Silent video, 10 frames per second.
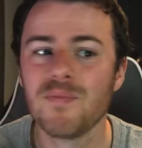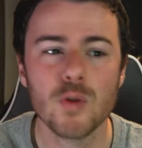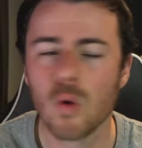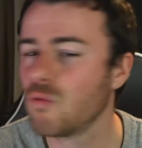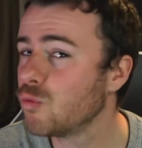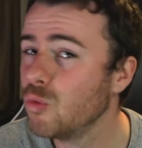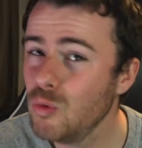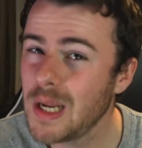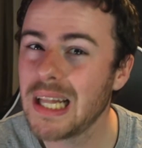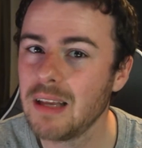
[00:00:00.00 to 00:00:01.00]
I don't
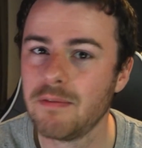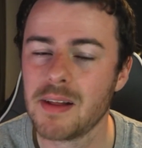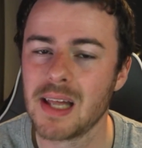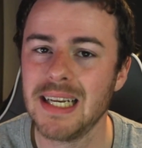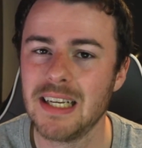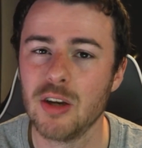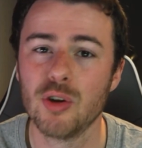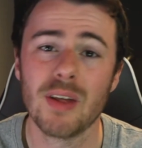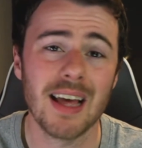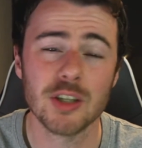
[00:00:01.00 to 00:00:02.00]
really feel I need to
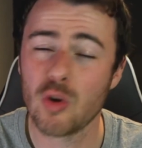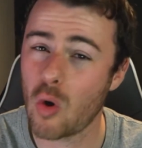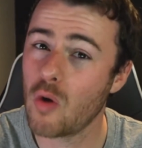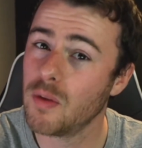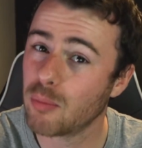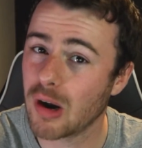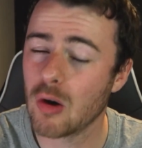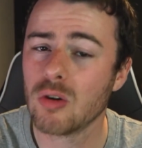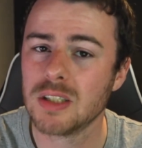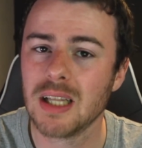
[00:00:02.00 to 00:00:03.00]
do that. It's not on the
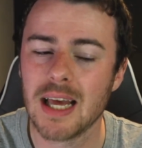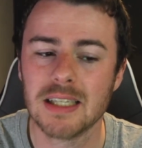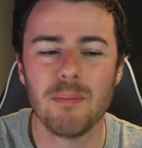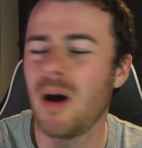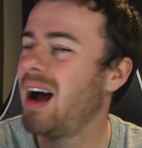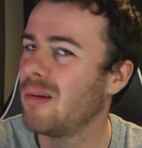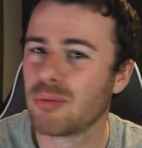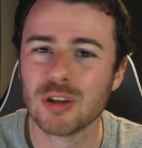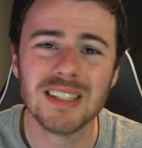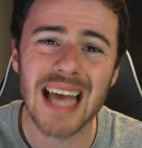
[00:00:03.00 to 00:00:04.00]
priority list, but I'll
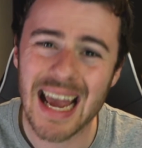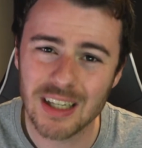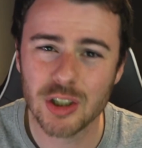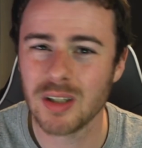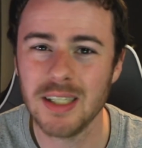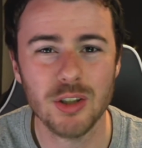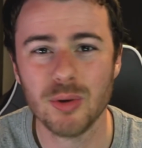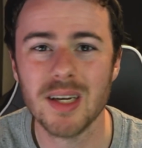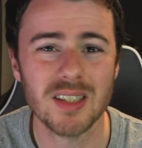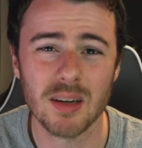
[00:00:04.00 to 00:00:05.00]
potentially
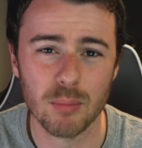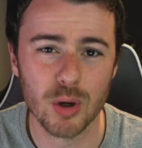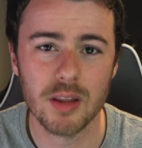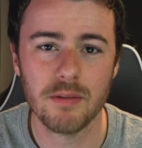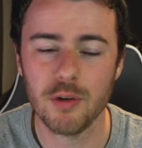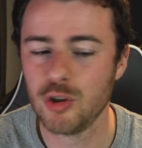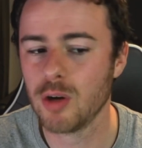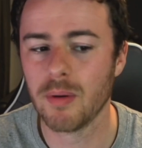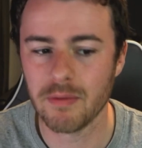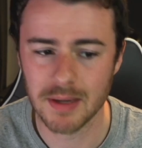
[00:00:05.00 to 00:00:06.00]
do it at some point in the
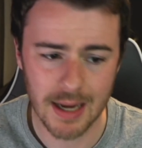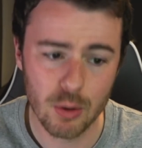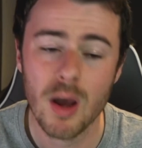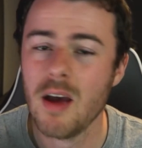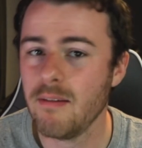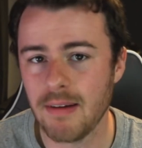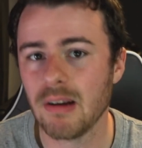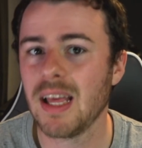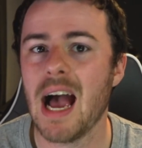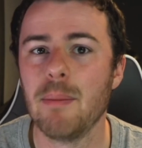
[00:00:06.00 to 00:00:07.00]
future. But for now,
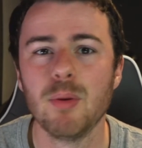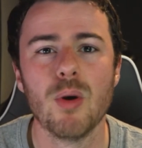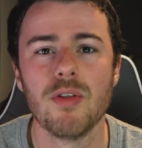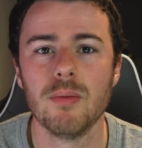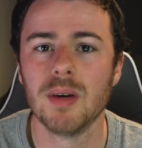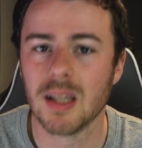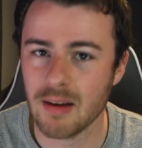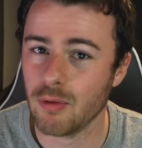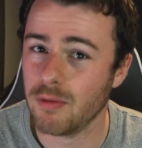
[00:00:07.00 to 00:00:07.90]
fairly happy with them at level